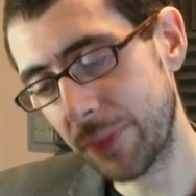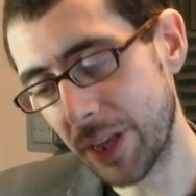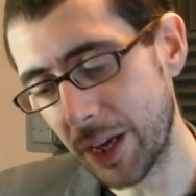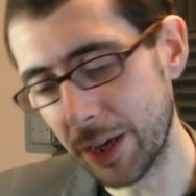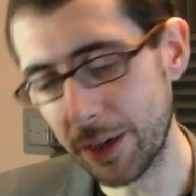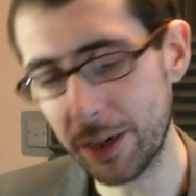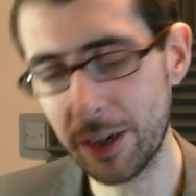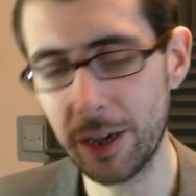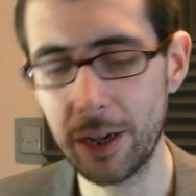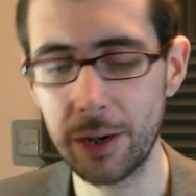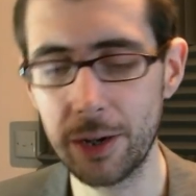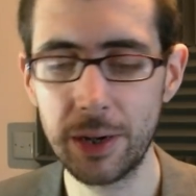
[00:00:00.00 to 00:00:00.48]
I
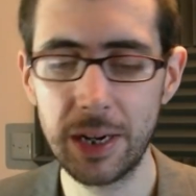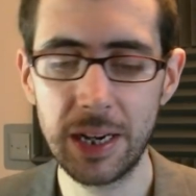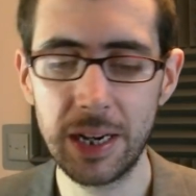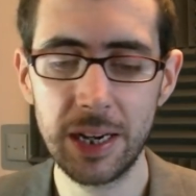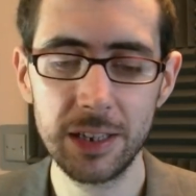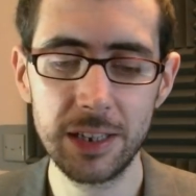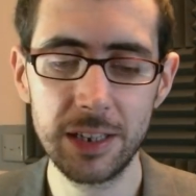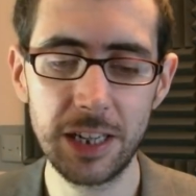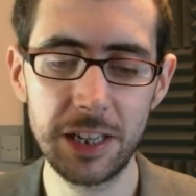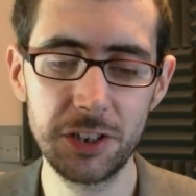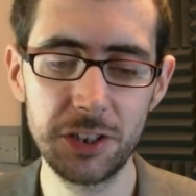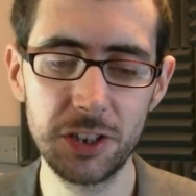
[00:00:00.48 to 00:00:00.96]
don't know.
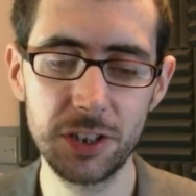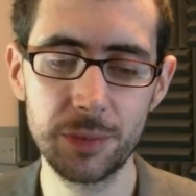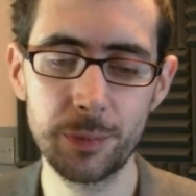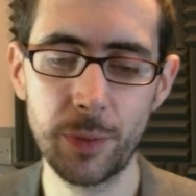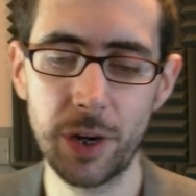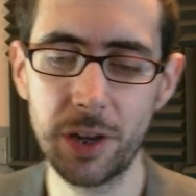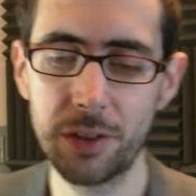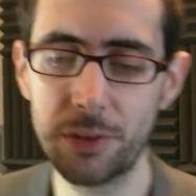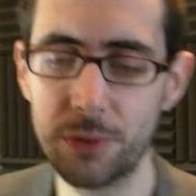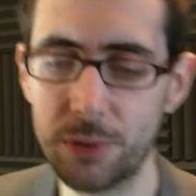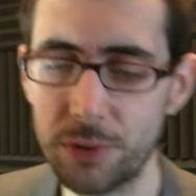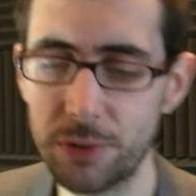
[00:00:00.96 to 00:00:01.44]
That's just
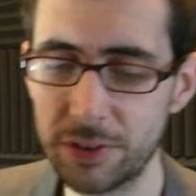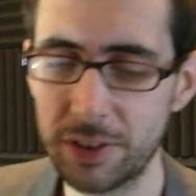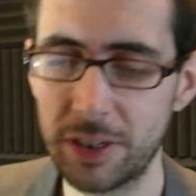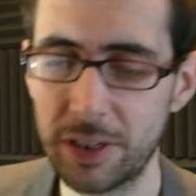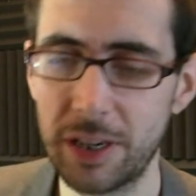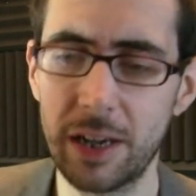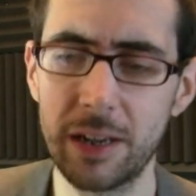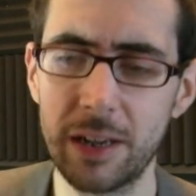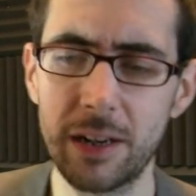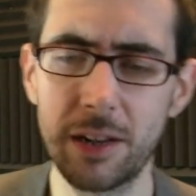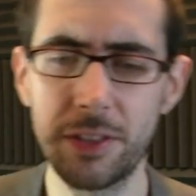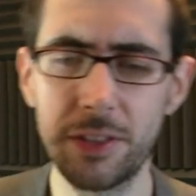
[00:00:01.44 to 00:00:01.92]
my thoughts,
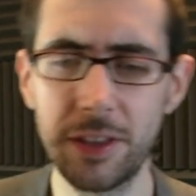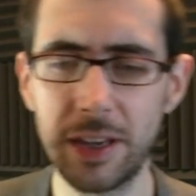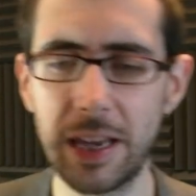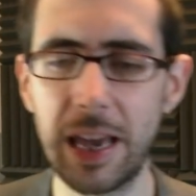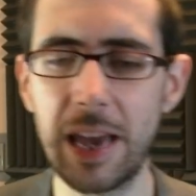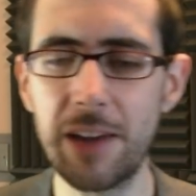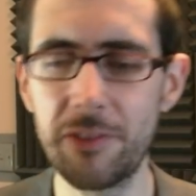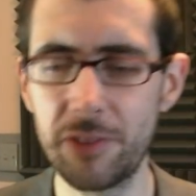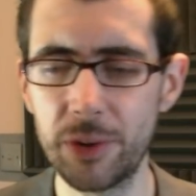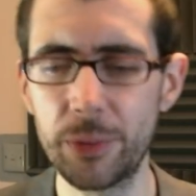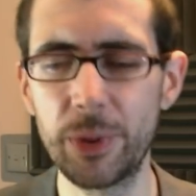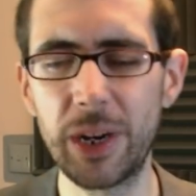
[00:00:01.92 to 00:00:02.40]
and I think
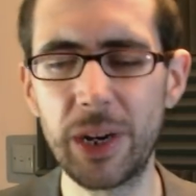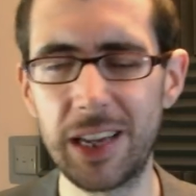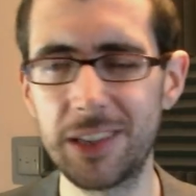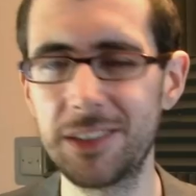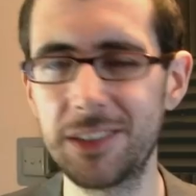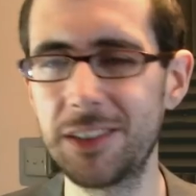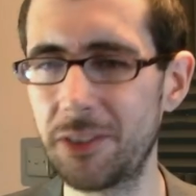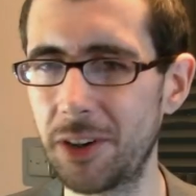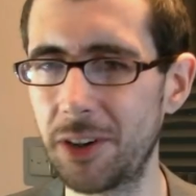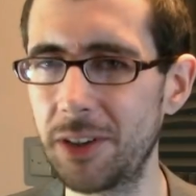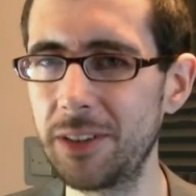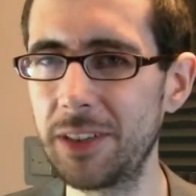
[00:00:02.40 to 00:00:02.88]
everyone
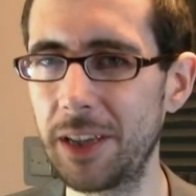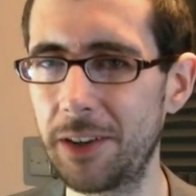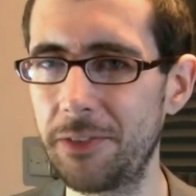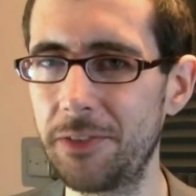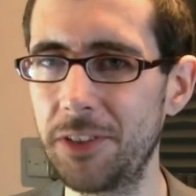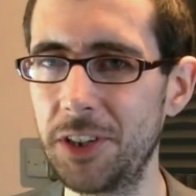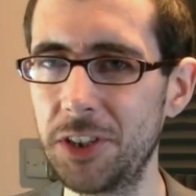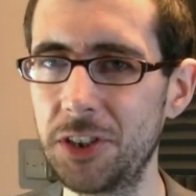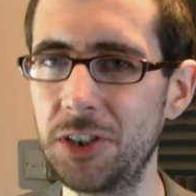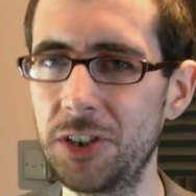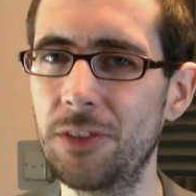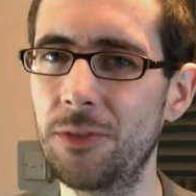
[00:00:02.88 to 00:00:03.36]
has their own
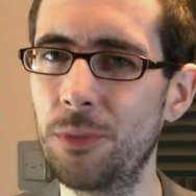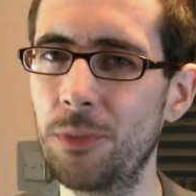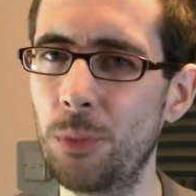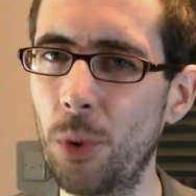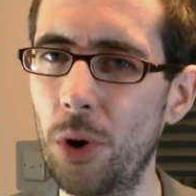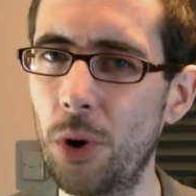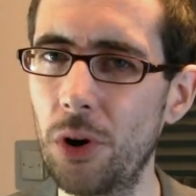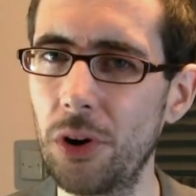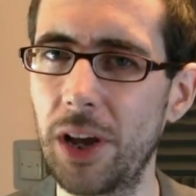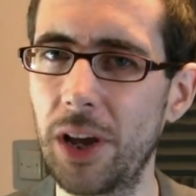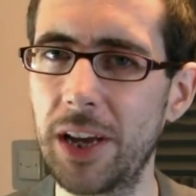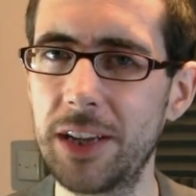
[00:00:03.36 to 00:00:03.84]
definition of
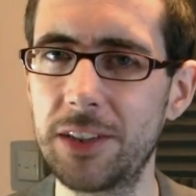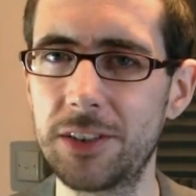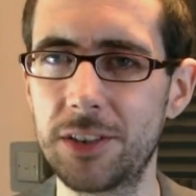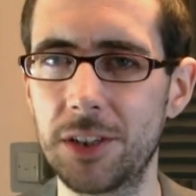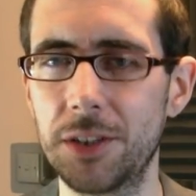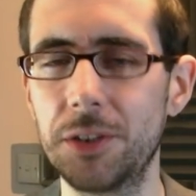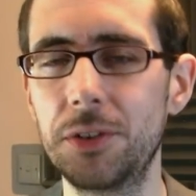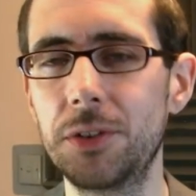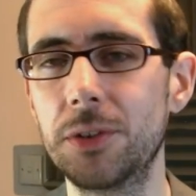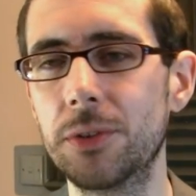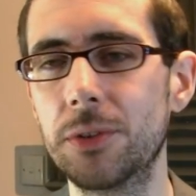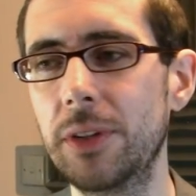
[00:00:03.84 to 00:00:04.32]
what a
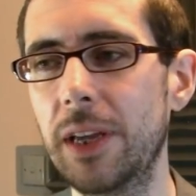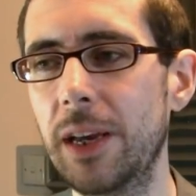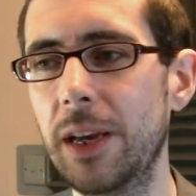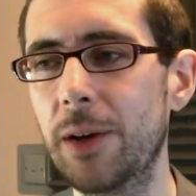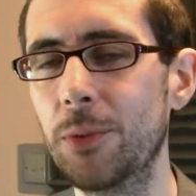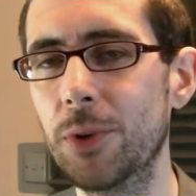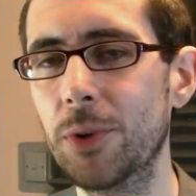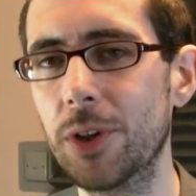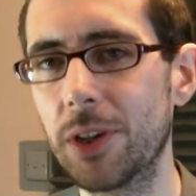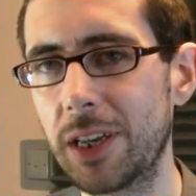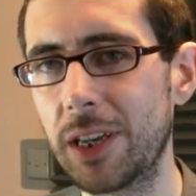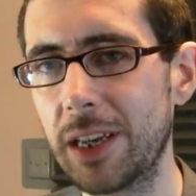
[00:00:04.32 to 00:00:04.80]
social
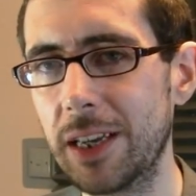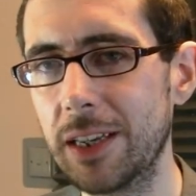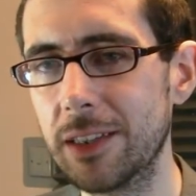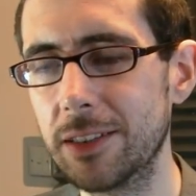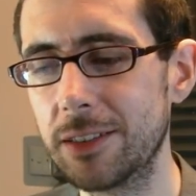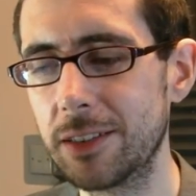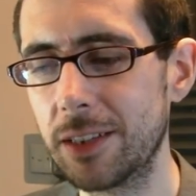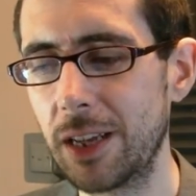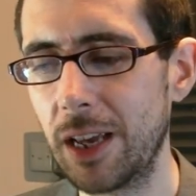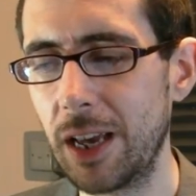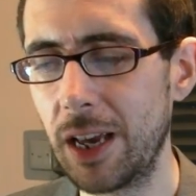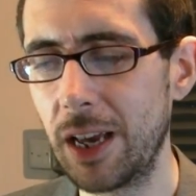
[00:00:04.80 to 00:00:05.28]
network
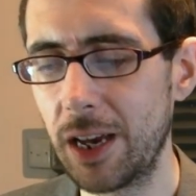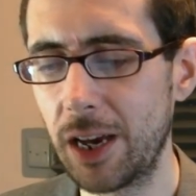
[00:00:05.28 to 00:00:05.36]
is.